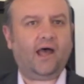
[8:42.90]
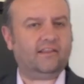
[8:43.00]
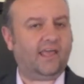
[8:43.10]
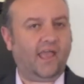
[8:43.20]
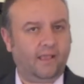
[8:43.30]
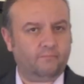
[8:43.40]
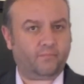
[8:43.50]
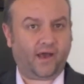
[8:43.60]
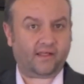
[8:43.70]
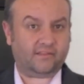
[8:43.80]
and their
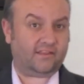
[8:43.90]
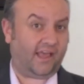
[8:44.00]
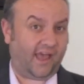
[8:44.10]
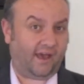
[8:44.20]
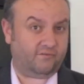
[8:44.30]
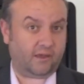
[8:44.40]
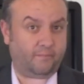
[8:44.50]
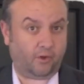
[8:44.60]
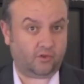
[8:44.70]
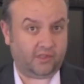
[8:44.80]
impact that they're having
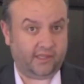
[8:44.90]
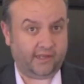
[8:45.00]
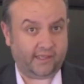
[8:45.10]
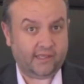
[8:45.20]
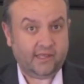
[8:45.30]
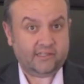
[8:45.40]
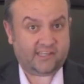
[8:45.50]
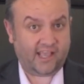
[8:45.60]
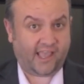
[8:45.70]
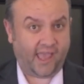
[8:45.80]
upon learning
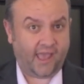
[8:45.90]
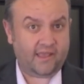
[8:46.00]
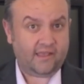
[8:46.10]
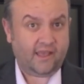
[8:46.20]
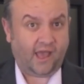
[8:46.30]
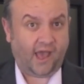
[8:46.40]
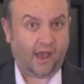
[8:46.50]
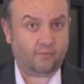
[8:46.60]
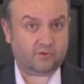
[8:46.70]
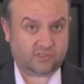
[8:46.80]
take care
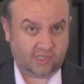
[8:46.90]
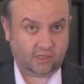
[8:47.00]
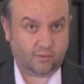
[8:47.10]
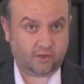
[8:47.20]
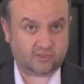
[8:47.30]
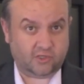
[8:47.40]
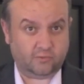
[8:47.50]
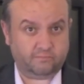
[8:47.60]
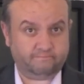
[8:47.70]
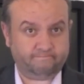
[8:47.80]
and we'll see you all soon